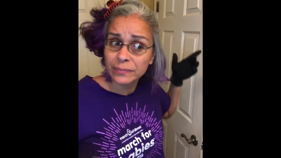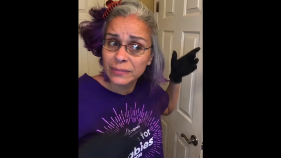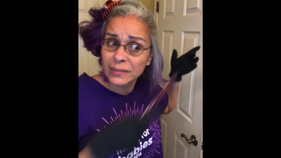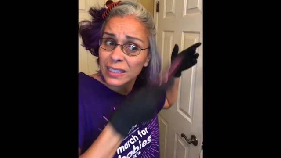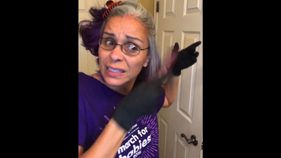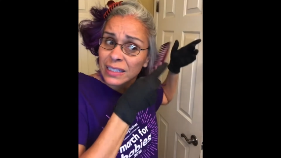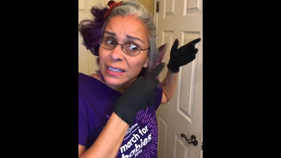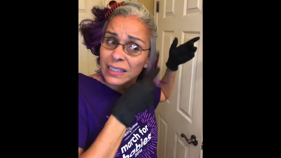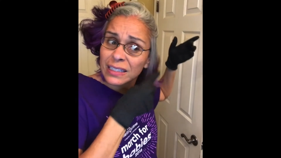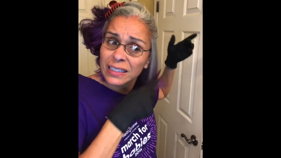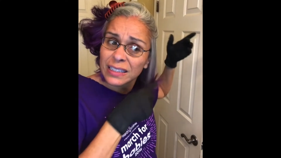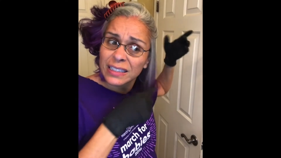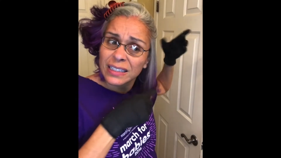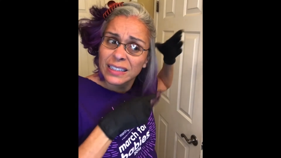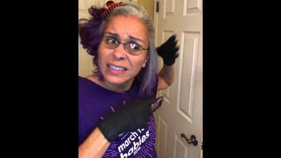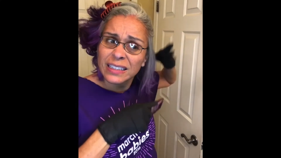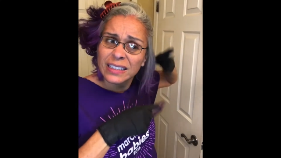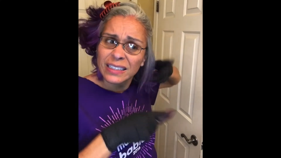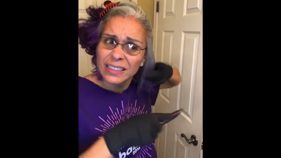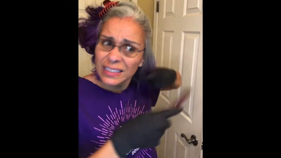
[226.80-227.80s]

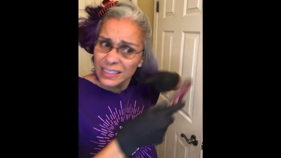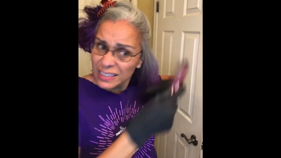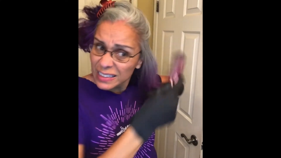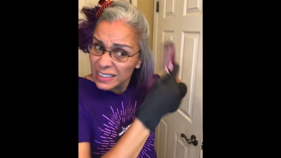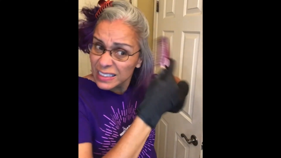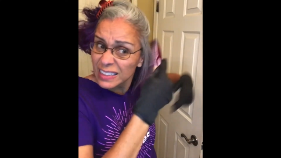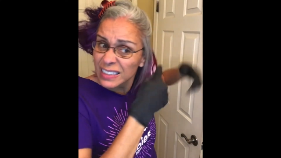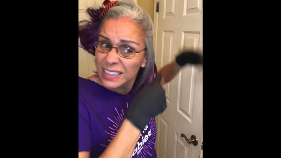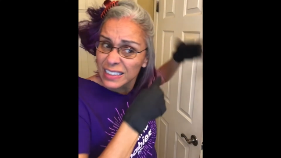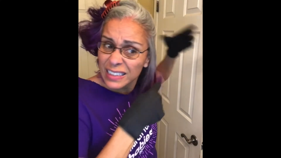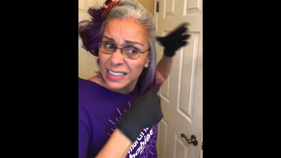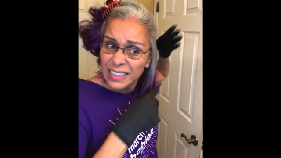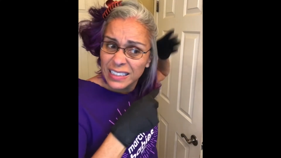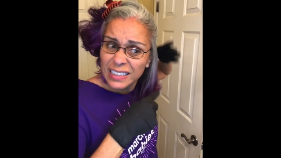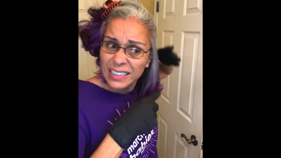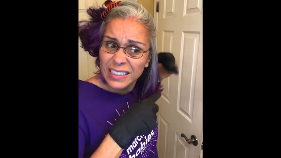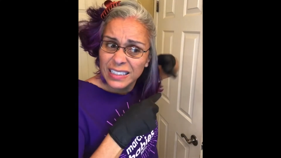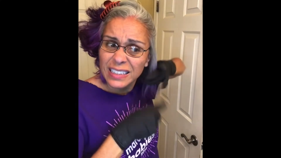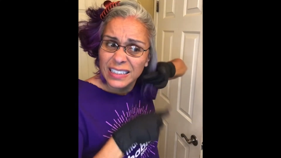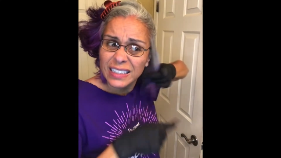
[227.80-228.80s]

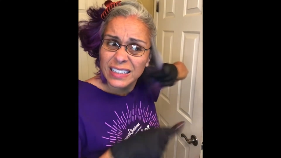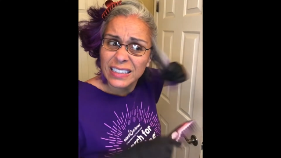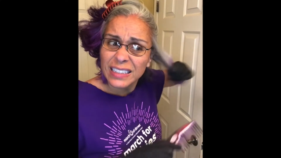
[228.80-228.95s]
Nothing is said.